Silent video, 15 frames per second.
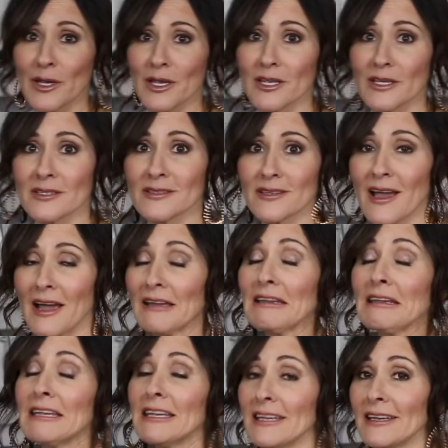is a
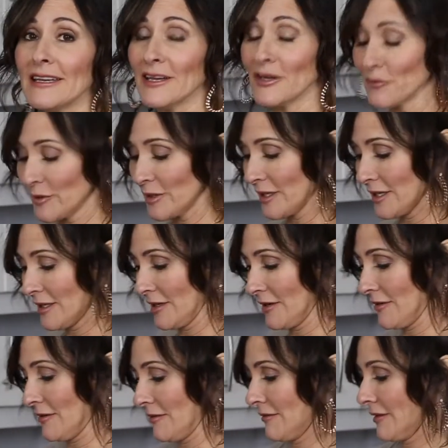key ingredient
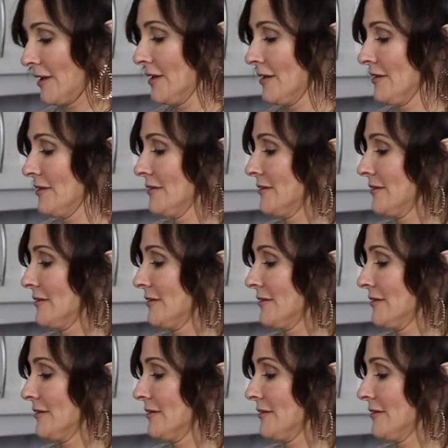here, okay?